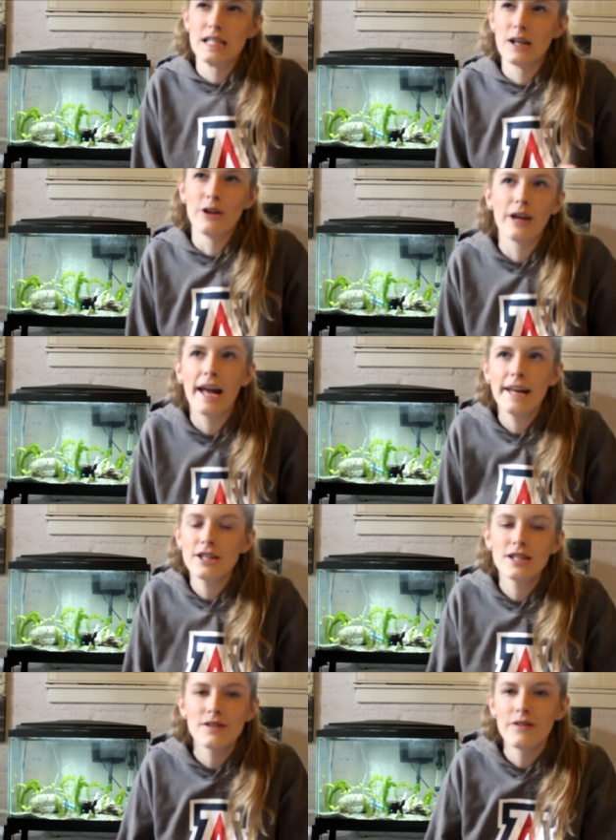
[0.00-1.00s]
So you
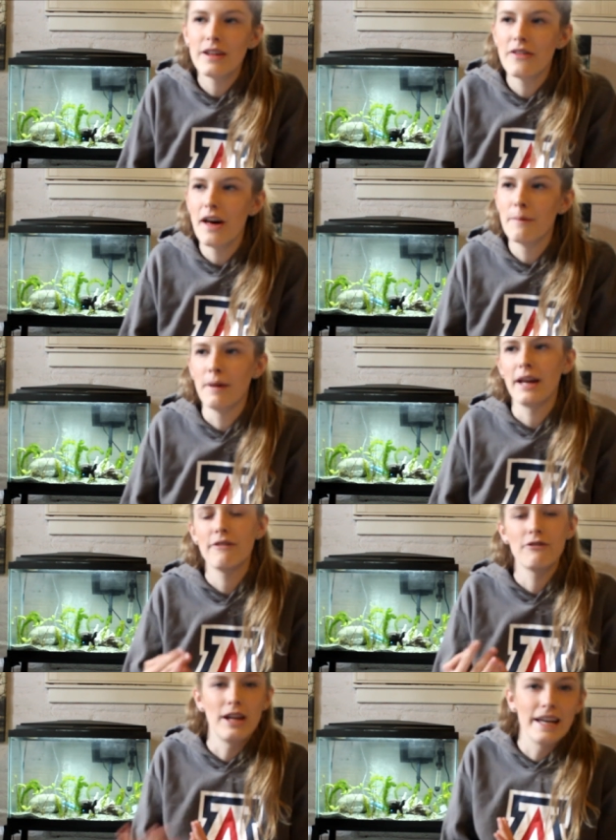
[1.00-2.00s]
can't just feed them like
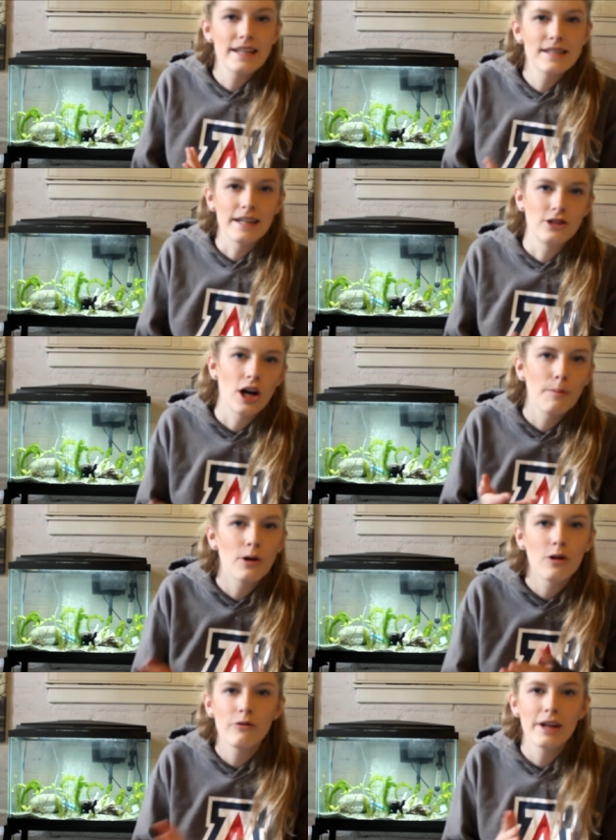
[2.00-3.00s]
flakes, like
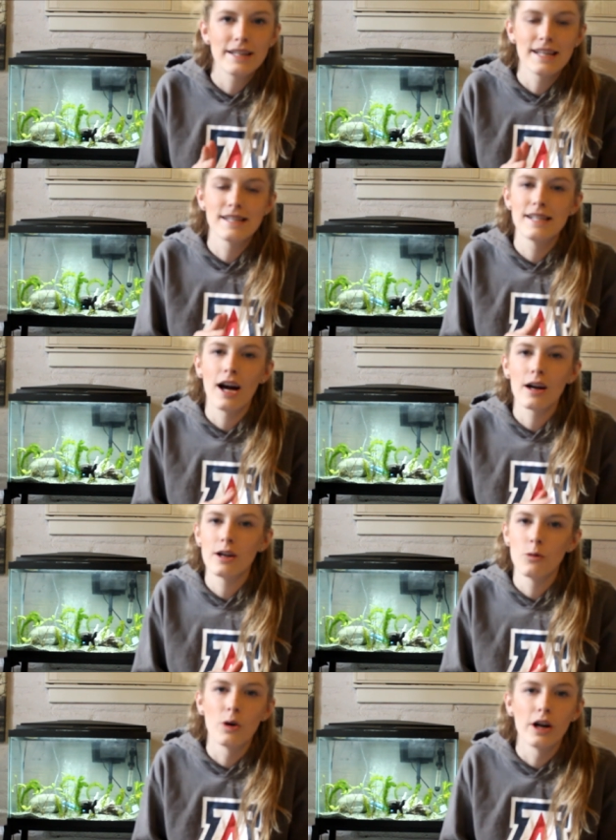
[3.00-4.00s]
tropical flakes, that's not
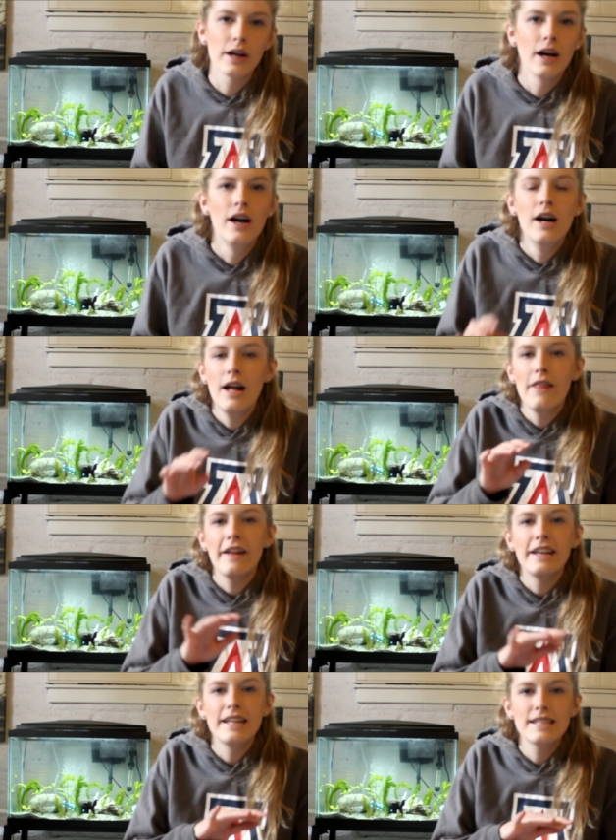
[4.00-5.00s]
gonna work.
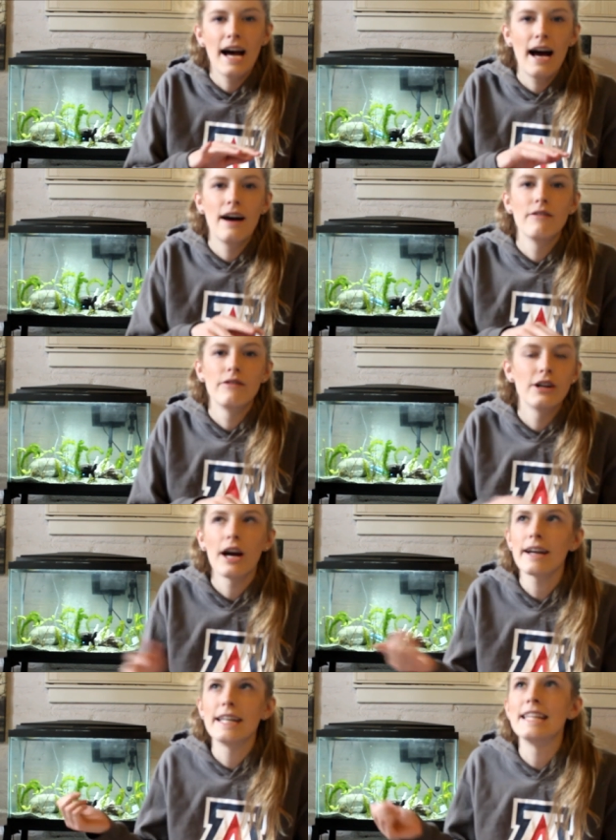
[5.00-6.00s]
They need to have, they're
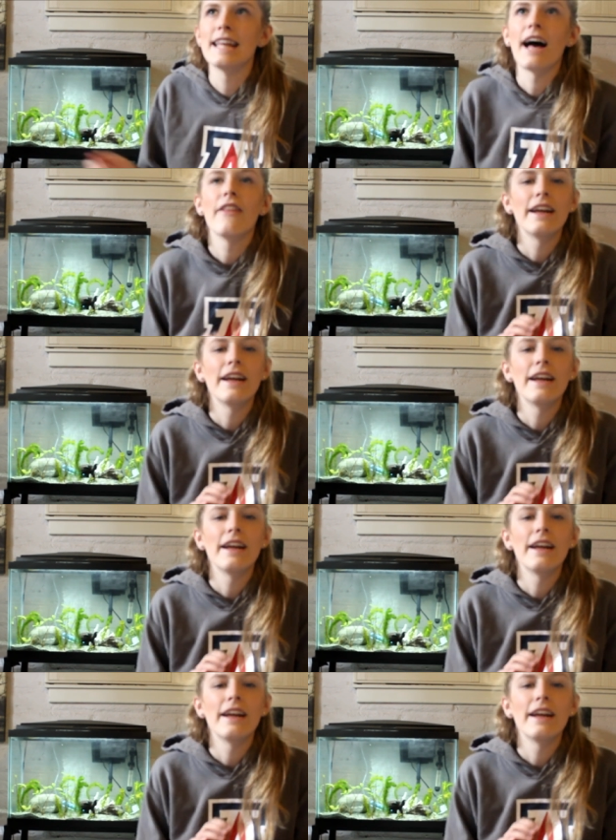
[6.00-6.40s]
not gonna eat that.